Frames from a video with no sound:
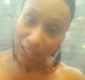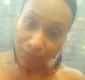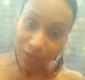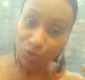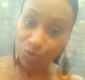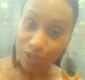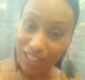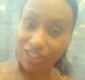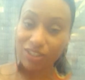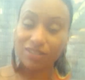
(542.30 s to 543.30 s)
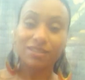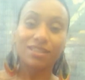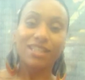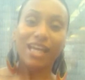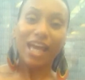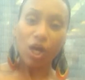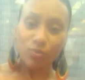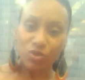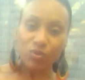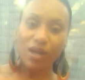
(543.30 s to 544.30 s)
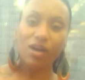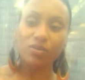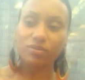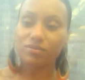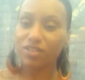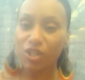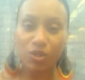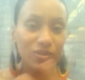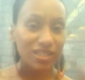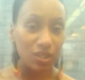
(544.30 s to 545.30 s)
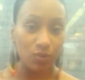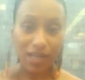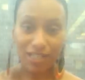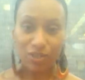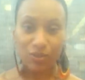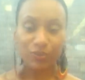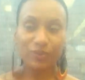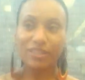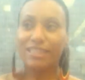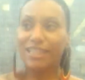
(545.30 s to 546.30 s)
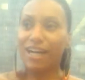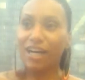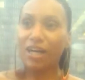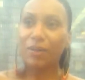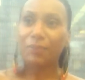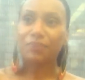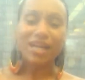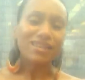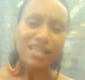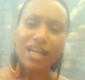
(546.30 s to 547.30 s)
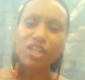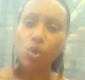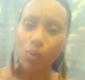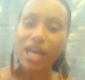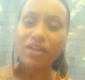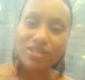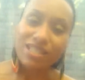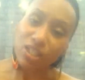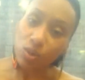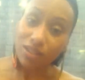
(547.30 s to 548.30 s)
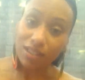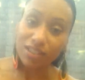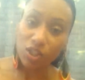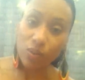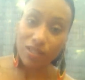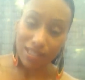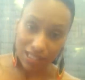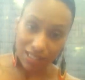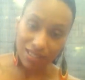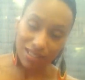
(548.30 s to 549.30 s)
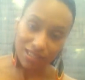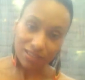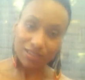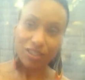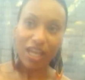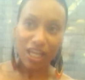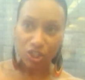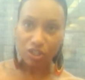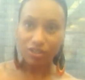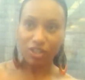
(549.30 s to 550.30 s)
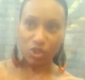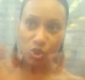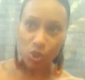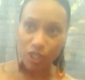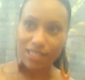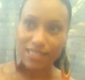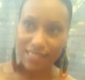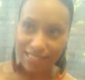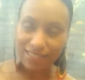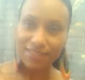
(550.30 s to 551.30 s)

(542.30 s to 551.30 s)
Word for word: keeping it real helped you out. You know, you see what I do. Um, I think I know what every single Dunkin' Donuts is in New York City